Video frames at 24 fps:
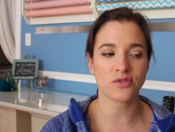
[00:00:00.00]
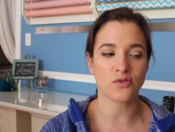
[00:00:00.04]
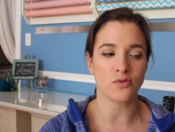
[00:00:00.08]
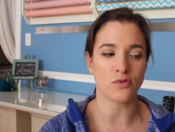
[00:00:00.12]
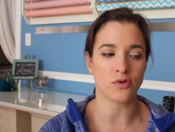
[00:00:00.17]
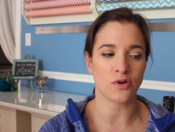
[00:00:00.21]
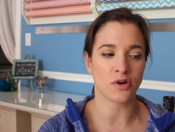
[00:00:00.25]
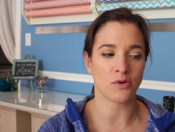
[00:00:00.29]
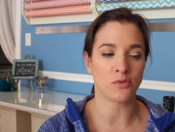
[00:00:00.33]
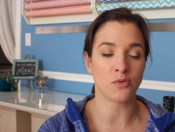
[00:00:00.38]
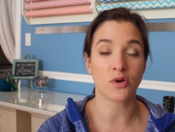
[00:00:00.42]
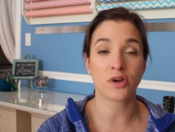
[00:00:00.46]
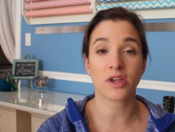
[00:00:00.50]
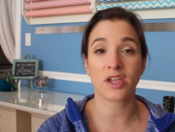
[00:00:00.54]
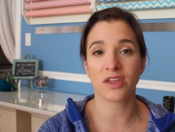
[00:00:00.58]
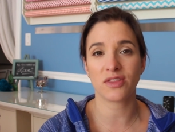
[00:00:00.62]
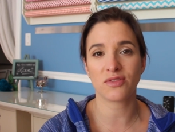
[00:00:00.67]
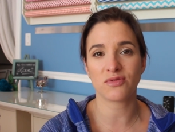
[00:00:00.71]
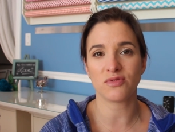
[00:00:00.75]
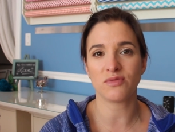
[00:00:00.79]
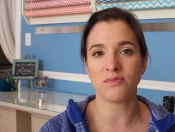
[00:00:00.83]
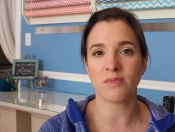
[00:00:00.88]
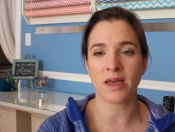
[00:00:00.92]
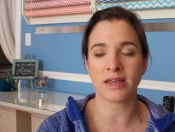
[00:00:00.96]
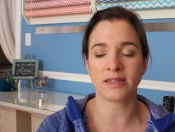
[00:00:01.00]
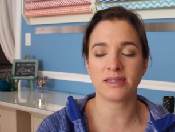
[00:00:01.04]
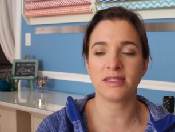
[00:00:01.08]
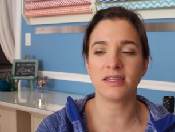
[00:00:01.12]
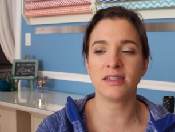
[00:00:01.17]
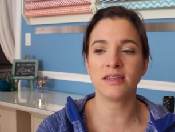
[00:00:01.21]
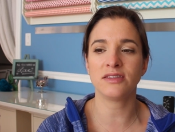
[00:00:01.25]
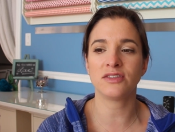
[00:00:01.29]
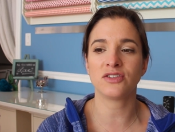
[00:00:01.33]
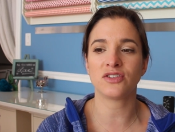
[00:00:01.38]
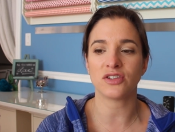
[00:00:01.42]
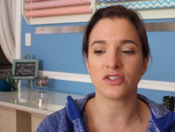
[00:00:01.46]
or working through
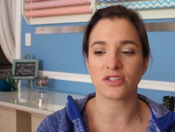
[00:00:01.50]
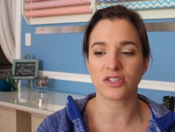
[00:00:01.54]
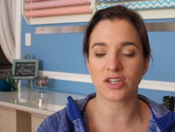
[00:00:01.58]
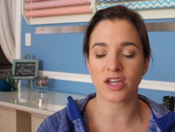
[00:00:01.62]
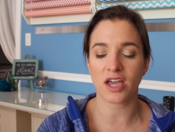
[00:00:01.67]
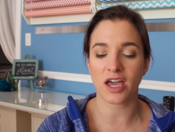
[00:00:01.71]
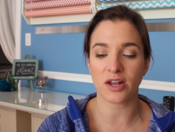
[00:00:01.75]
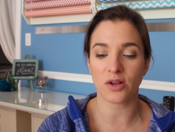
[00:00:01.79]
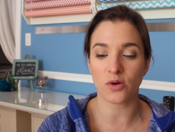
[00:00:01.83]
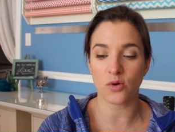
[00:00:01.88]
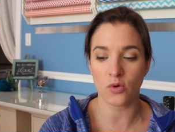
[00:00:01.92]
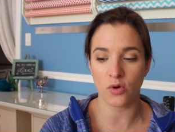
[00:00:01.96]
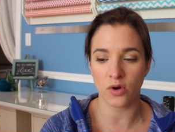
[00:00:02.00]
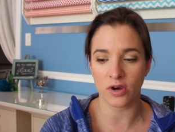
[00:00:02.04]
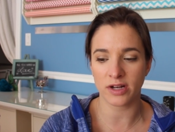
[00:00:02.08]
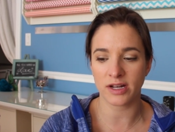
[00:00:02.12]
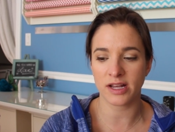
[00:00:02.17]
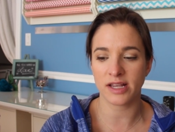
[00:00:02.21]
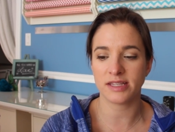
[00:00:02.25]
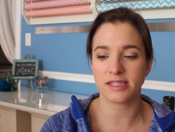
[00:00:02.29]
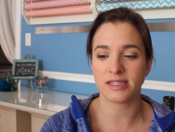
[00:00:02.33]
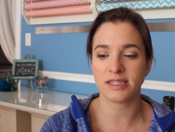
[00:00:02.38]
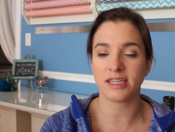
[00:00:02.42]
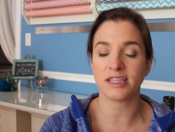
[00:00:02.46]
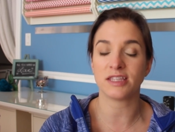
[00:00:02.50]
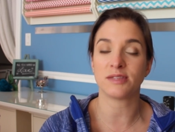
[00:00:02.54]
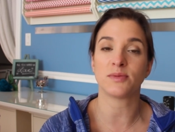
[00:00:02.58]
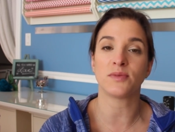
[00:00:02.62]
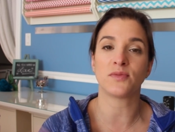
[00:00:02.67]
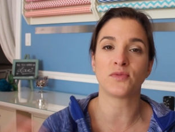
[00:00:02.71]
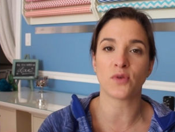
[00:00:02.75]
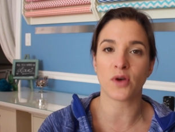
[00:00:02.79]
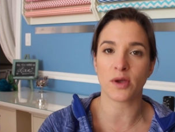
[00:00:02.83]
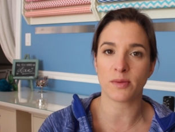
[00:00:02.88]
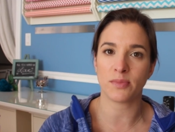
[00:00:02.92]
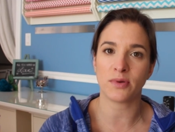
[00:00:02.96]
messes just to kind of organize things
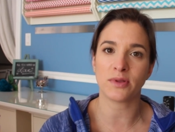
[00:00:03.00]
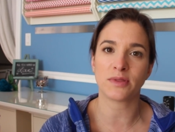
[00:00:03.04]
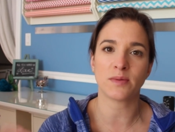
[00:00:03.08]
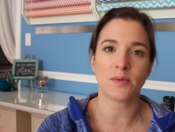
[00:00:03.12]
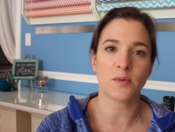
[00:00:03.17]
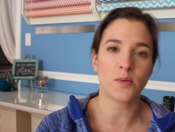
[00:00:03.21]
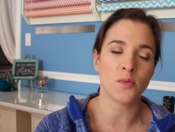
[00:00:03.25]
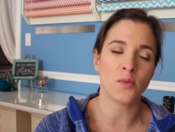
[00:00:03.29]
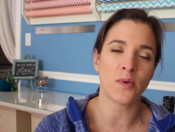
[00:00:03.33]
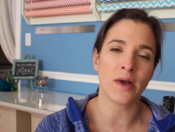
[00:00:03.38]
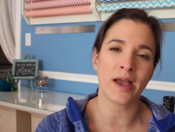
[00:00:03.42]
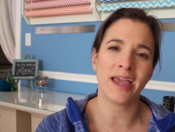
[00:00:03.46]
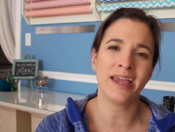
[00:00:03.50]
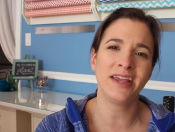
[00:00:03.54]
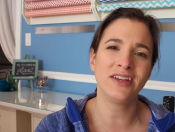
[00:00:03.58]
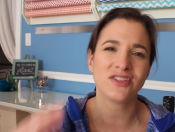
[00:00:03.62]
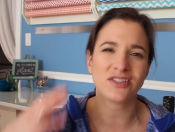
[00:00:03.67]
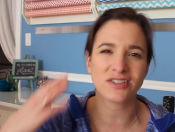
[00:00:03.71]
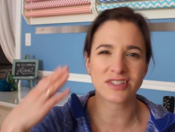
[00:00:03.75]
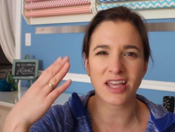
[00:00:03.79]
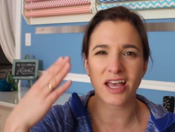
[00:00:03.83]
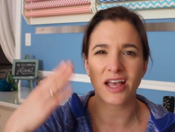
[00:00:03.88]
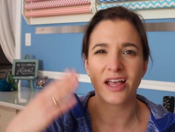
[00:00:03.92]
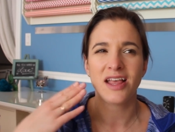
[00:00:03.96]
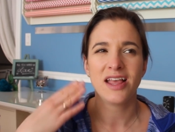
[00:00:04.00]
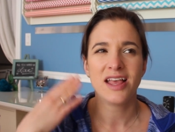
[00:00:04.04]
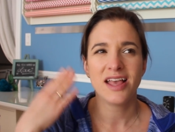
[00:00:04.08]
before I put them away, just